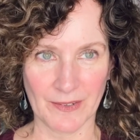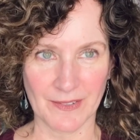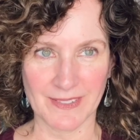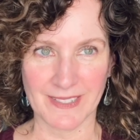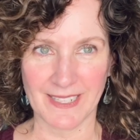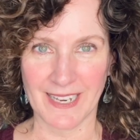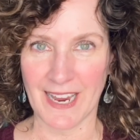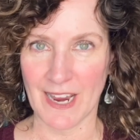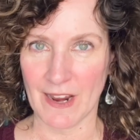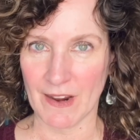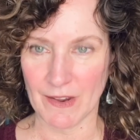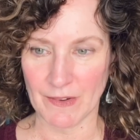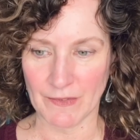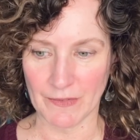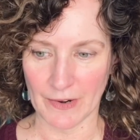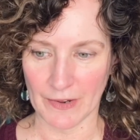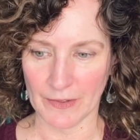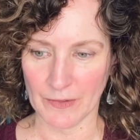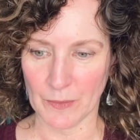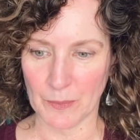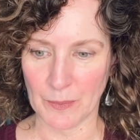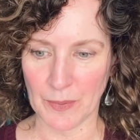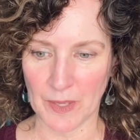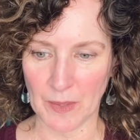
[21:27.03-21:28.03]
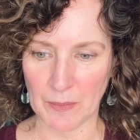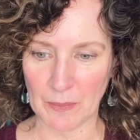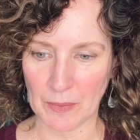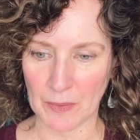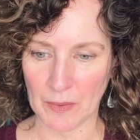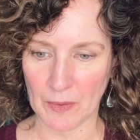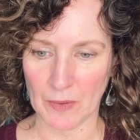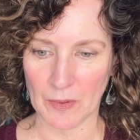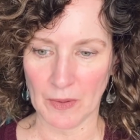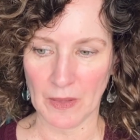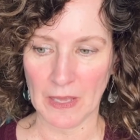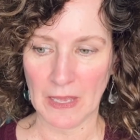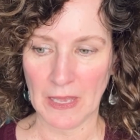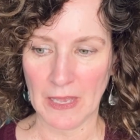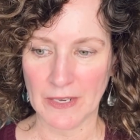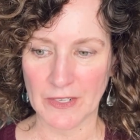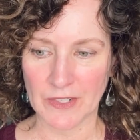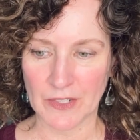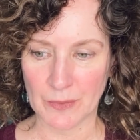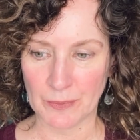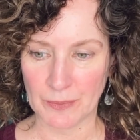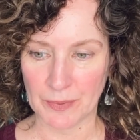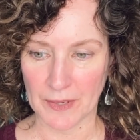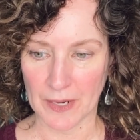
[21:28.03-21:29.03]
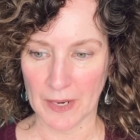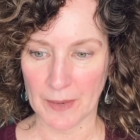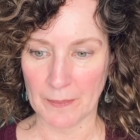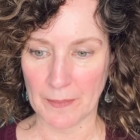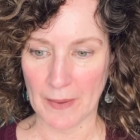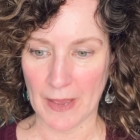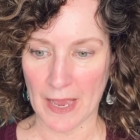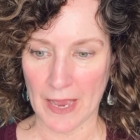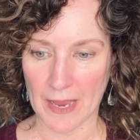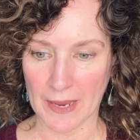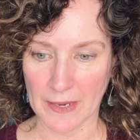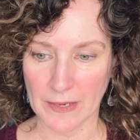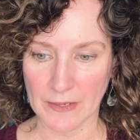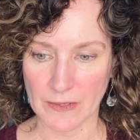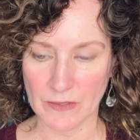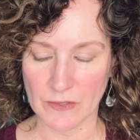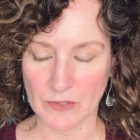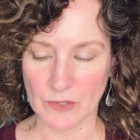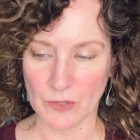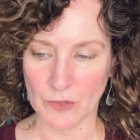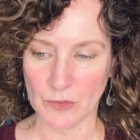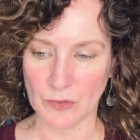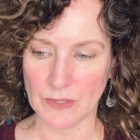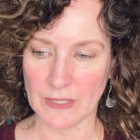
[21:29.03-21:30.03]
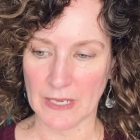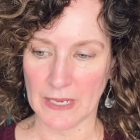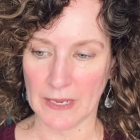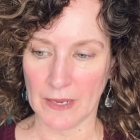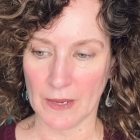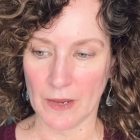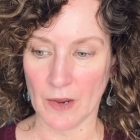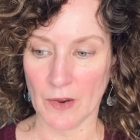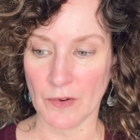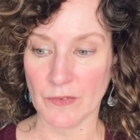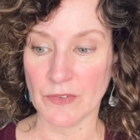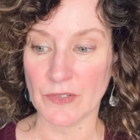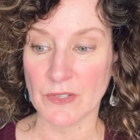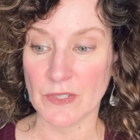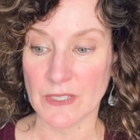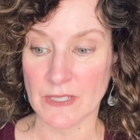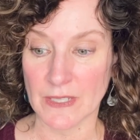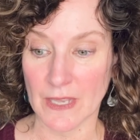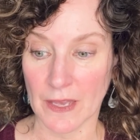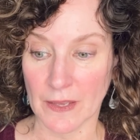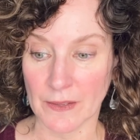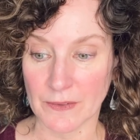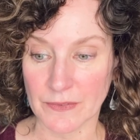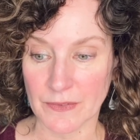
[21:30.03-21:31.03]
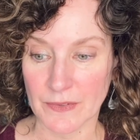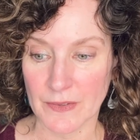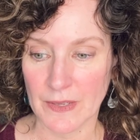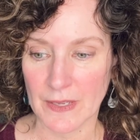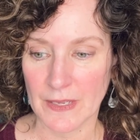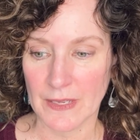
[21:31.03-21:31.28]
caring for other people, to bring it back to taking care of yourself.